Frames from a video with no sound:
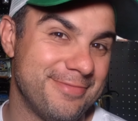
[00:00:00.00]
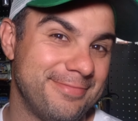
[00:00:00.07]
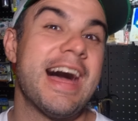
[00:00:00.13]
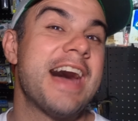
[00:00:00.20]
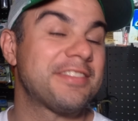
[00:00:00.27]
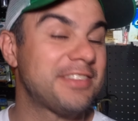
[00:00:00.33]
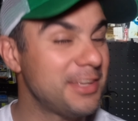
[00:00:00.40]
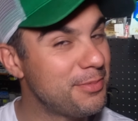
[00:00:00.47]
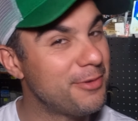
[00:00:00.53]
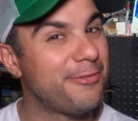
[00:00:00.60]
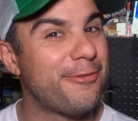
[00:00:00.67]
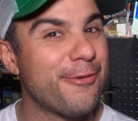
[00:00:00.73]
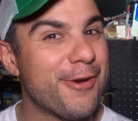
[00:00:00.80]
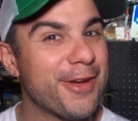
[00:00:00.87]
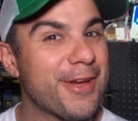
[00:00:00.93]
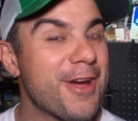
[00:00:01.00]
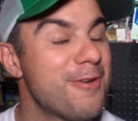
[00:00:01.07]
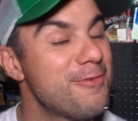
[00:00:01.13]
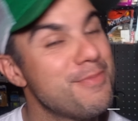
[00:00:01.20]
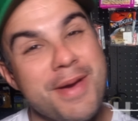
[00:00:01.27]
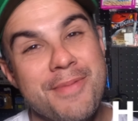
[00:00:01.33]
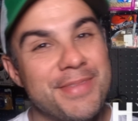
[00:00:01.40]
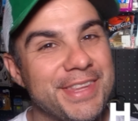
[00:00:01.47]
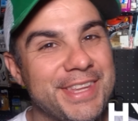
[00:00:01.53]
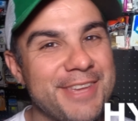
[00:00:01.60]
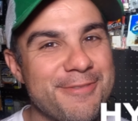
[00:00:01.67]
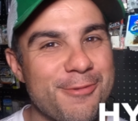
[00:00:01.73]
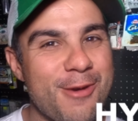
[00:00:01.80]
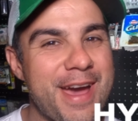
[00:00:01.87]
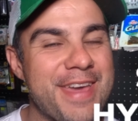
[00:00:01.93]
Lastly, before I go, remember the
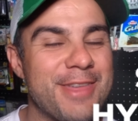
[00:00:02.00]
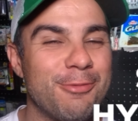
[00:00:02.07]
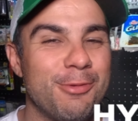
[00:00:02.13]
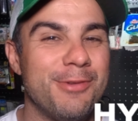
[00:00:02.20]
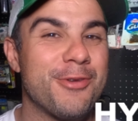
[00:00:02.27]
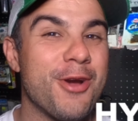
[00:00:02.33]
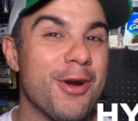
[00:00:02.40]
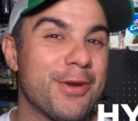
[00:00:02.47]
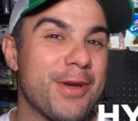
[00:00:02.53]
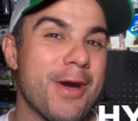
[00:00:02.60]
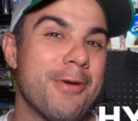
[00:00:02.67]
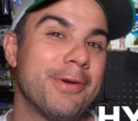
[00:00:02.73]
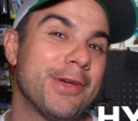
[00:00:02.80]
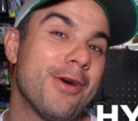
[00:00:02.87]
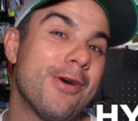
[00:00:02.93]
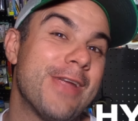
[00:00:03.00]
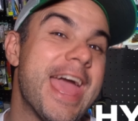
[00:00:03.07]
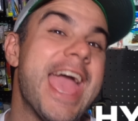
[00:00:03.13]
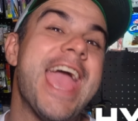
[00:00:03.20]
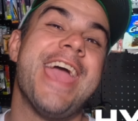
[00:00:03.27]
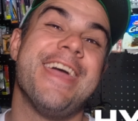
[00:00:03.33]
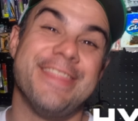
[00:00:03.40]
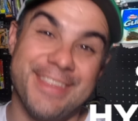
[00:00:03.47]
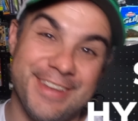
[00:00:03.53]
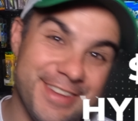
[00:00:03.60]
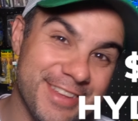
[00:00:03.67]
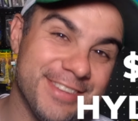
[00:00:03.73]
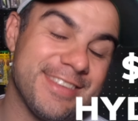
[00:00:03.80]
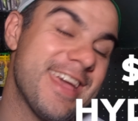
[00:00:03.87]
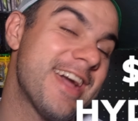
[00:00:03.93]
giveaway that we've got going on and the
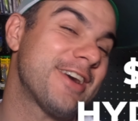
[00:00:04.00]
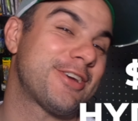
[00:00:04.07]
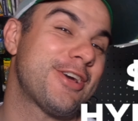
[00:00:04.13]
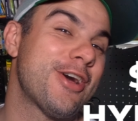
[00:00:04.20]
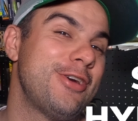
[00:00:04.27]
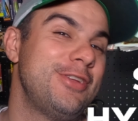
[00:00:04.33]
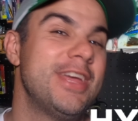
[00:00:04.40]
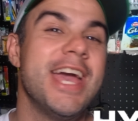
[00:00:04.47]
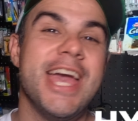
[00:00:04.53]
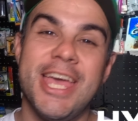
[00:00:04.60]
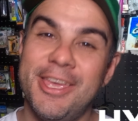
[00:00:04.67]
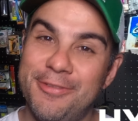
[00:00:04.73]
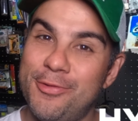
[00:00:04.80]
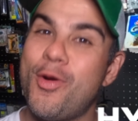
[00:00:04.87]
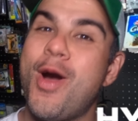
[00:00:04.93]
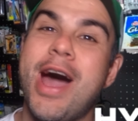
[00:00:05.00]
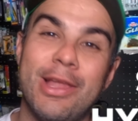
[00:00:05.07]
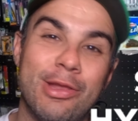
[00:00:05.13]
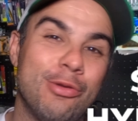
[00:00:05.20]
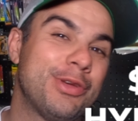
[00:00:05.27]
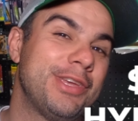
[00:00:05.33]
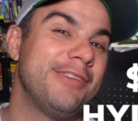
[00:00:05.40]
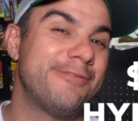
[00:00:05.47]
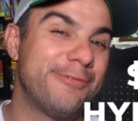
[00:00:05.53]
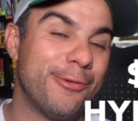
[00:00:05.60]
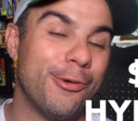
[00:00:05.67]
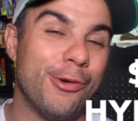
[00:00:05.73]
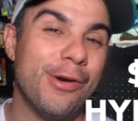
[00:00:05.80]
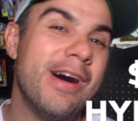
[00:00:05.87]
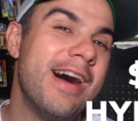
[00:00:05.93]
discount code if you are looking
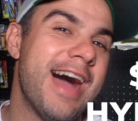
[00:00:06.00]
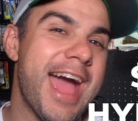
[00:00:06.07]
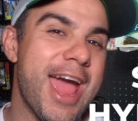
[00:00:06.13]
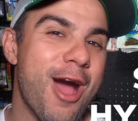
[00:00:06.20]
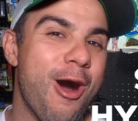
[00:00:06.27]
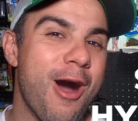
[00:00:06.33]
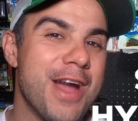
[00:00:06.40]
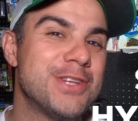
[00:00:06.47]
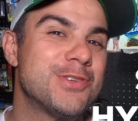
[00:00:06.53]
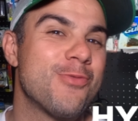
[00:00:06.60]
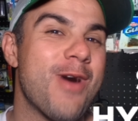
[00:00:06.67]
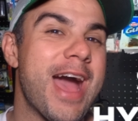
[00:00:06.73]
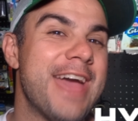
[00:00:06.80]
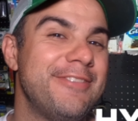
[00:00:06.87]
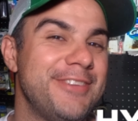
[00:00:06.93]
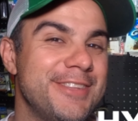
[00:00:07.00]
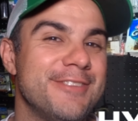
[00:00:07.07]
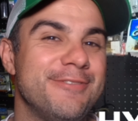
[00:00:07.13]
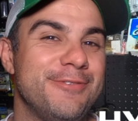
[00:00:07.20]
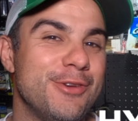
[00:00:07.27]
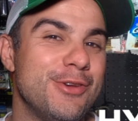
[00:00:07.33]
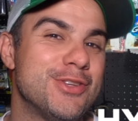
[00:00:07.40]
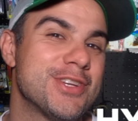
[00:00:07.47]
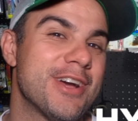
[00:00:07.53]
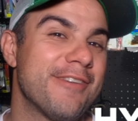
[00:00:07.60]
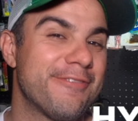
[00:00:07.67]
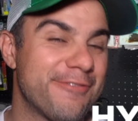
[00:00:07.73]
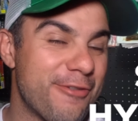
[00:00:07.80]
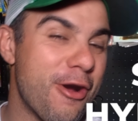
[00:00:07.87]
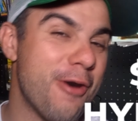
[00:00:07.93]
for a Hydrowave in the future
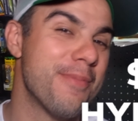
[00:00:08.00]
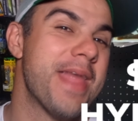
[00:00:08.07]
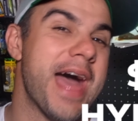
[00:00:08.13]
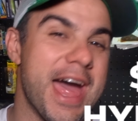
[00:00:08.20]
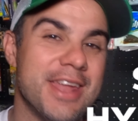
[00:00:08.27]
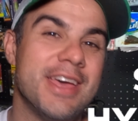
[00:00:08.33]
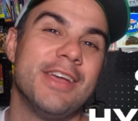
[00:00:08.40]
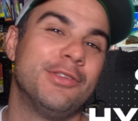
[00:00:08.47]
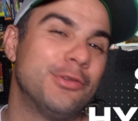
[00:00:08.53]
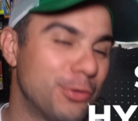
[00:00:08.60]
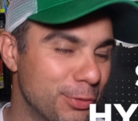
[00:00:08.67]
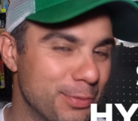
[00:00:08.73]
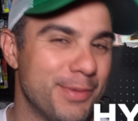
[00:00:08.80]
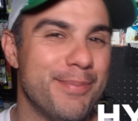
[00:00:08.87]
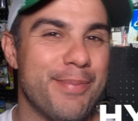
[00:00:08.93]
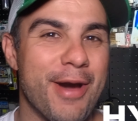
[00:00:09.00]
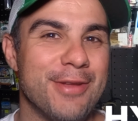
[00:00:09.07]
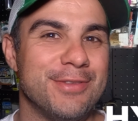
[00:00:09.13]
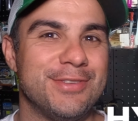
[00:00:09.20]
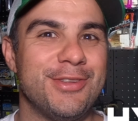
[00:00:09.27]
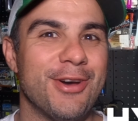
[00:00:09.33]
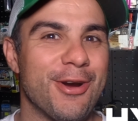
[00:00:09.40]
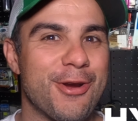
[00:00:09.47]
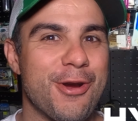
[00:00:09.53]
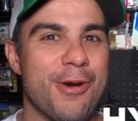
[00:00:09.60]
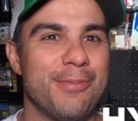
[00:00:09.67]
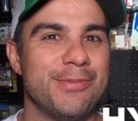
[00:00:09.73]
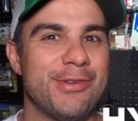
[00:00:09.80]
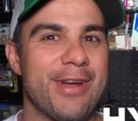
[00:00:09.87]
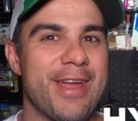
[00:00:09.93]
from that
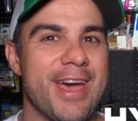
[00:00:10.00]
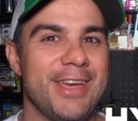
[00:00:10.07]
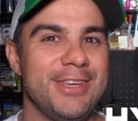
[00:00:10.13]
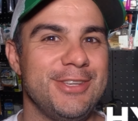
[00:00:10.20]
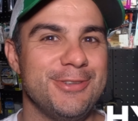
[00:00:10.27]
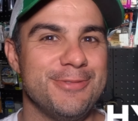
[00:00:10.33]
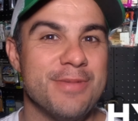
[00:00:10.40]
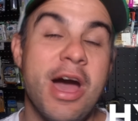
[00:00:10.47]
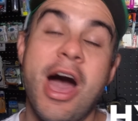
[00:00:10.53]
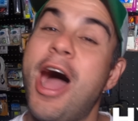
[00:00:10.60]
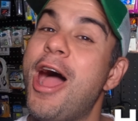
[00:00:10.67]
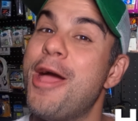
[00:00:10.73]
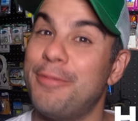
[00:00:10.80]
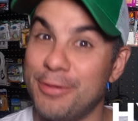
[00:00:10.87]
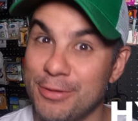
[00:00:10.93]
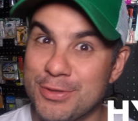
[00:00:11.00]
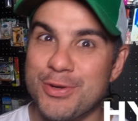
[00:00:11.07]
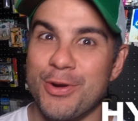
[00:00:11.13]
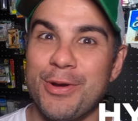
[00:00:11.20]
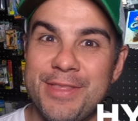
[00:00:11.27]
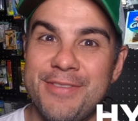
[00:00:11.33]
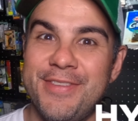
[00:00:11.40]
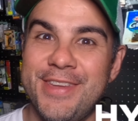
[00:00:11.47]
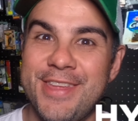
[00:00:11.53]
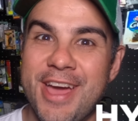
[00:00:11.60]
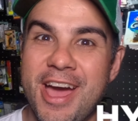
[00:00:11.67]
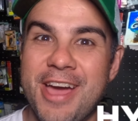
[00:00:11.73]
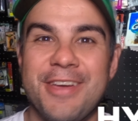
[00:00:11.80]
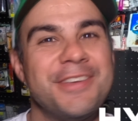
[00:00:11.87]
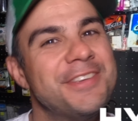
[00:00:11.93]
tournamentboats.com.au. I hope you enjoyed the
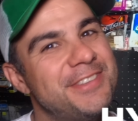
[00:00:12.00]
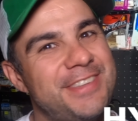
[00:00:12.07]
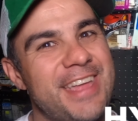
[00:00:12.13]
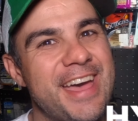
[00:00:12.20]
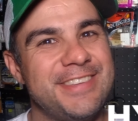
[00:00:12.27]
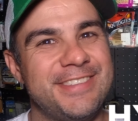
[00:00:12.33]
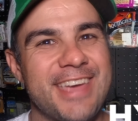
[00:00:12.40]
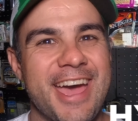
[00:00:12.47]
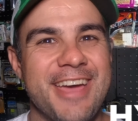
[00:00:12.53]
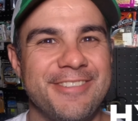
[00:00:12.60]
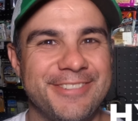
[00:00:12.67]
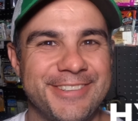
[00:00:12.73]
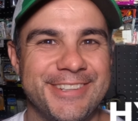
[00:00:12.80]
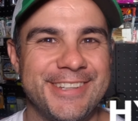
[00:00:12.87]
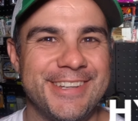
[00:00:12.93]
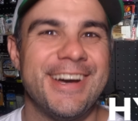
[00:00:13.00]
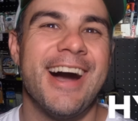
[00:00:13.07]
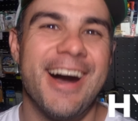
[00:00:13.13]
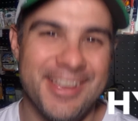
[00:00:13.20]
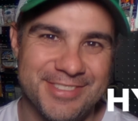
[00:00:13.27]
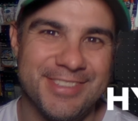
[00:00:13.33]
video. Stay safe. I'll